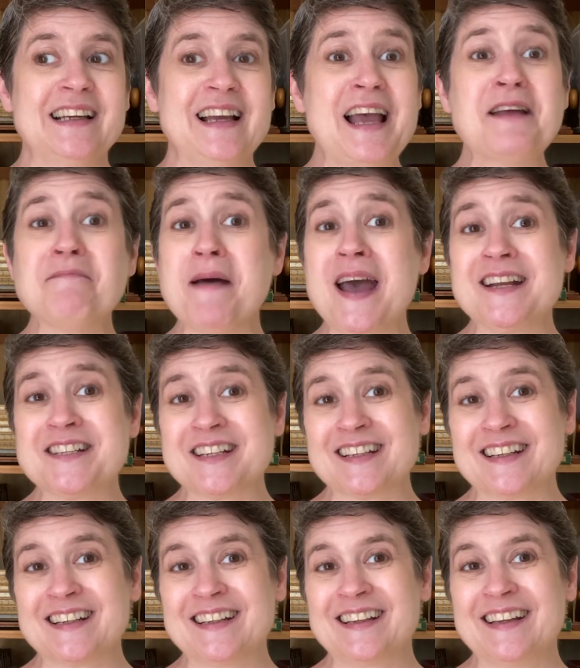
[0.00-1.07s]
and
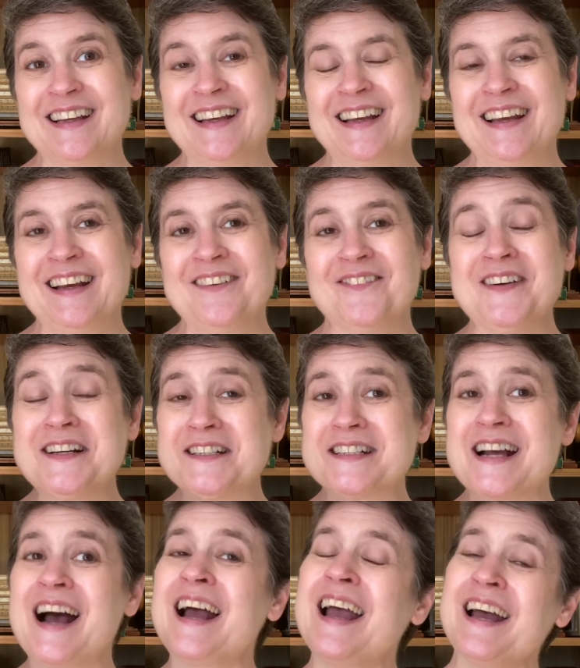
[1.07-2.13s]
magic, which
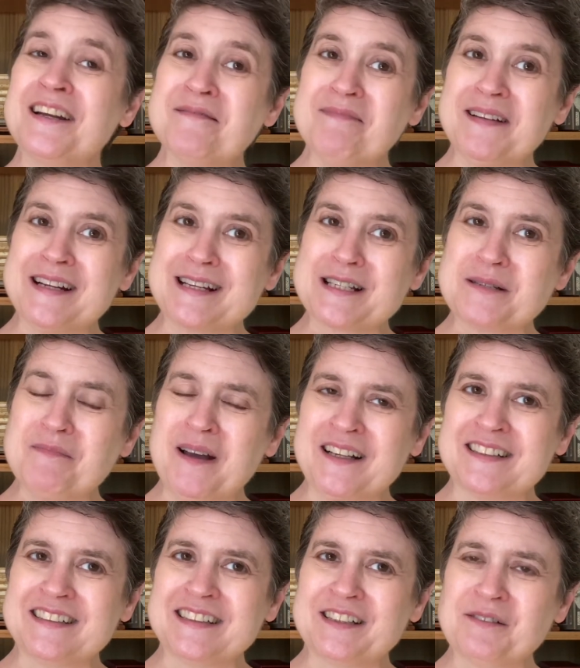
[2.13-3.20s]
I hadn't been
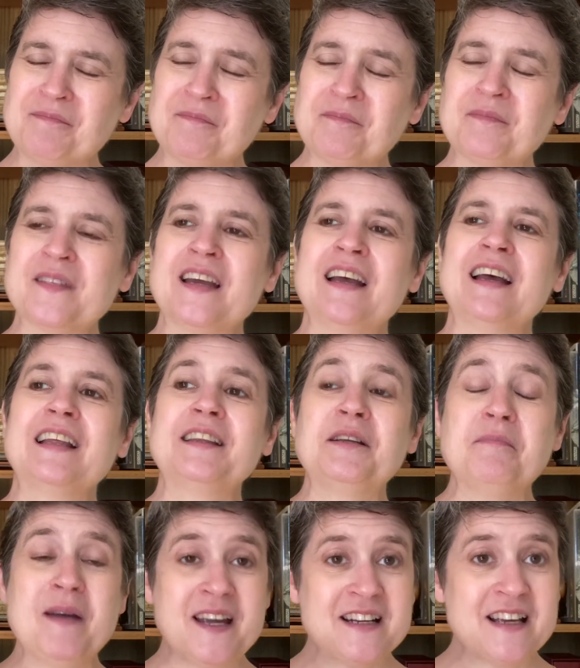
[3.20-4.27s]
expecting. The
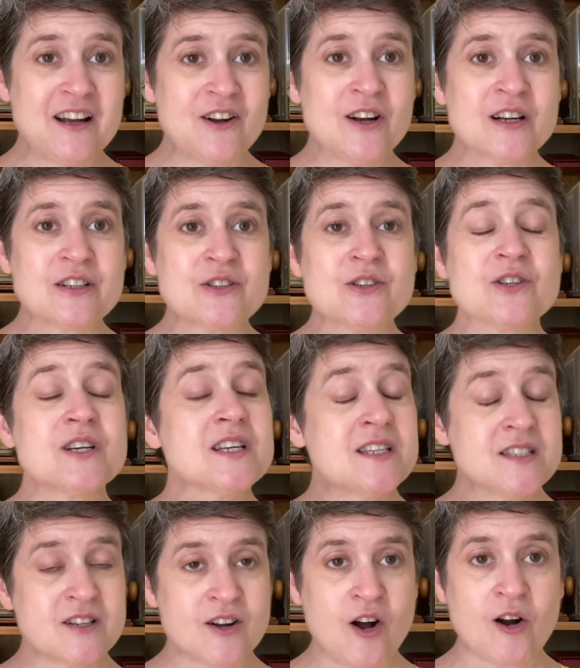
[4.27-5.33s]
main character
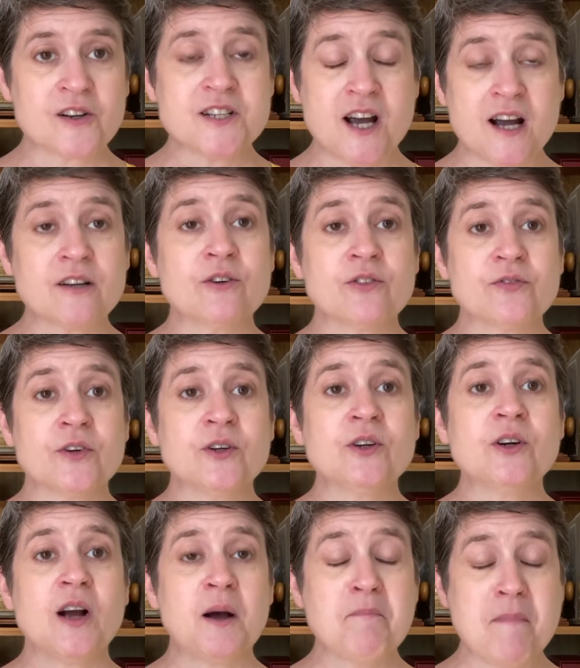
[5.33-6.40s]
is a
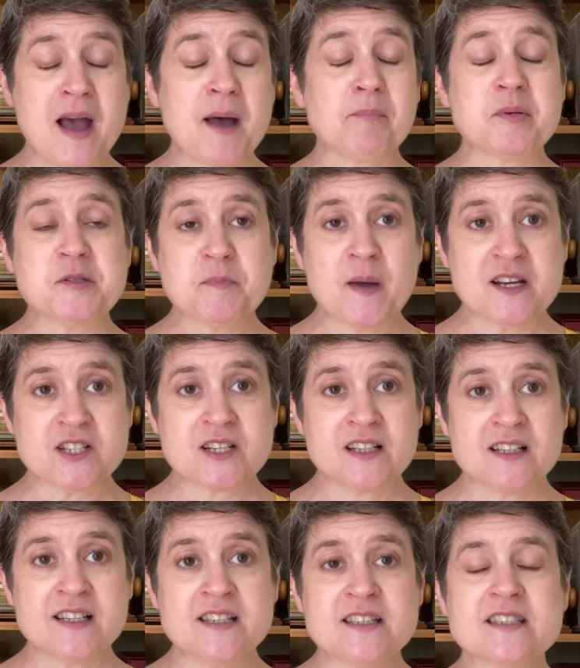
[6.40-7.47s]
cartographer, a map
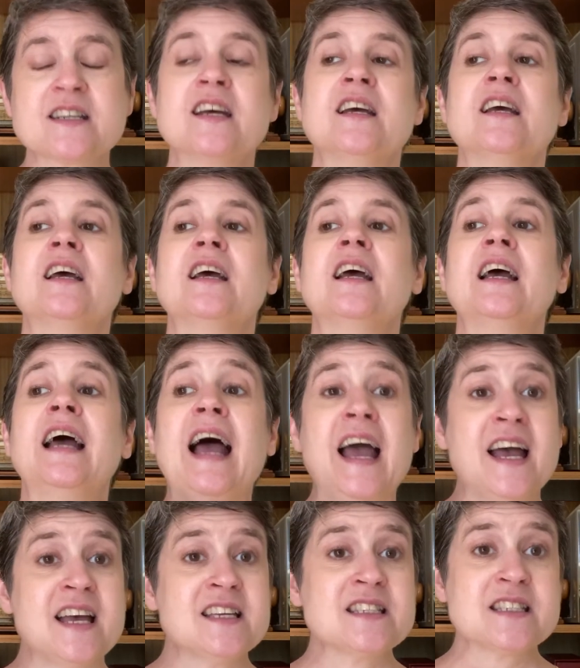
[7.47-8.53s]
specialist,
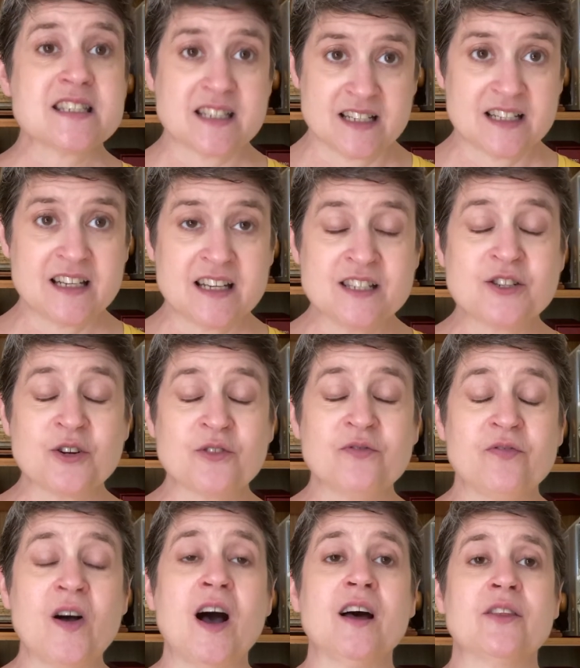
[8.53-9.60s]
as is her
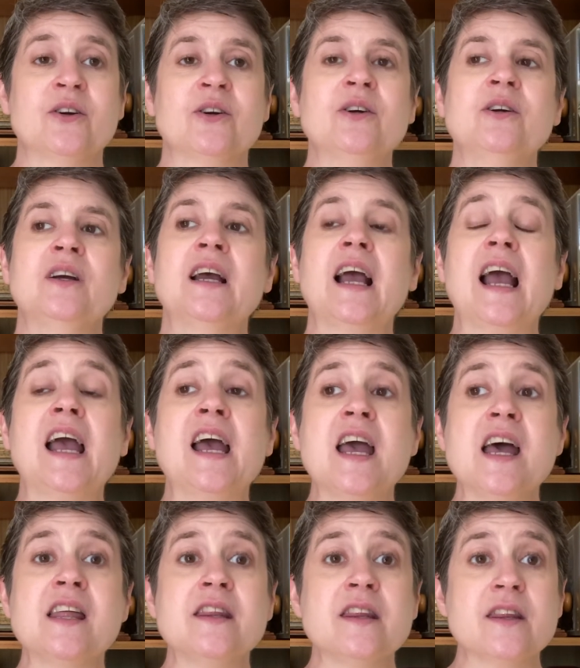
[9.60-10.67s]
father,
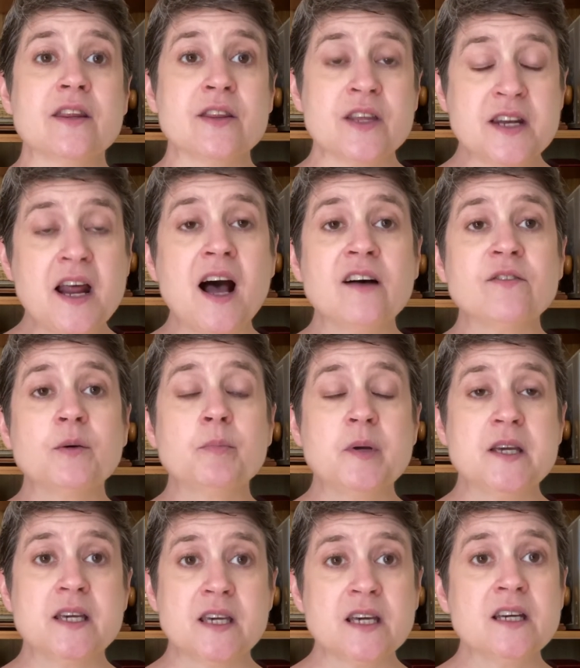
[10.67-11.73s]
and the novel
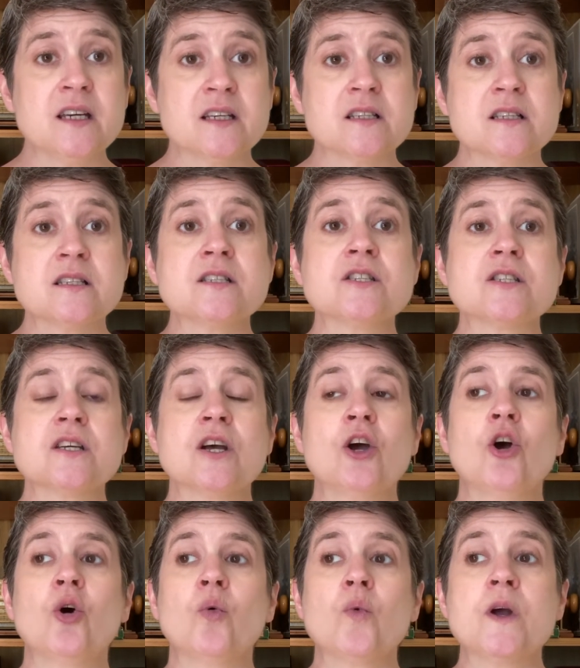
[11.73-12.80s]
begins
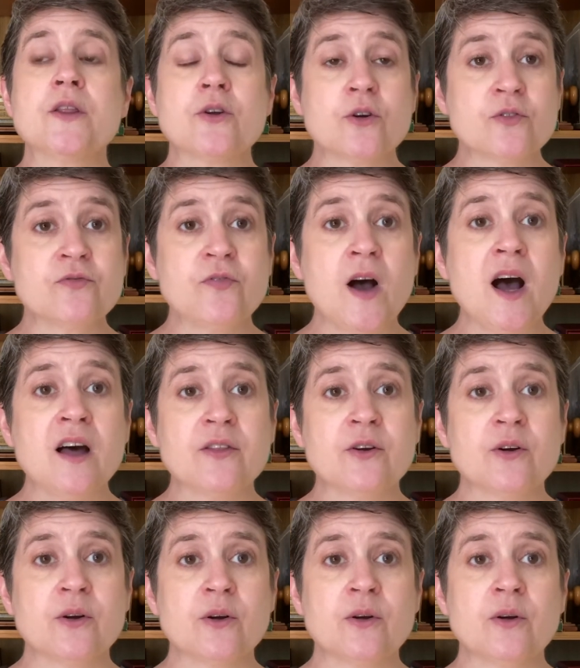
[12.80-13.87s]
with her
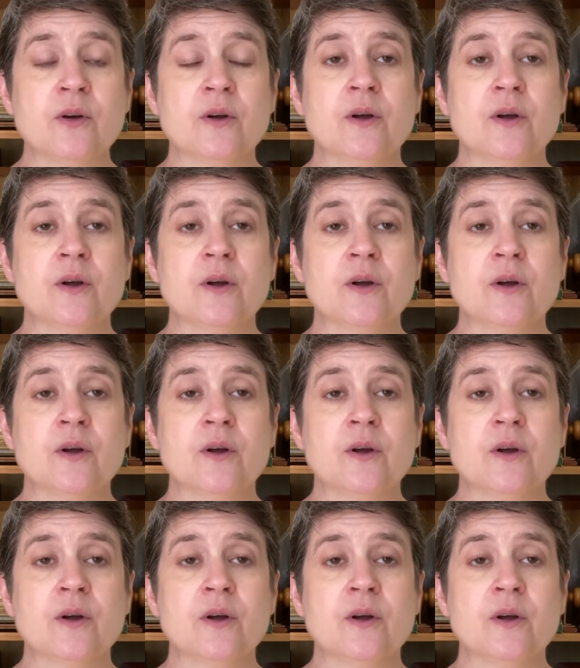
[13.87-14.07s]
father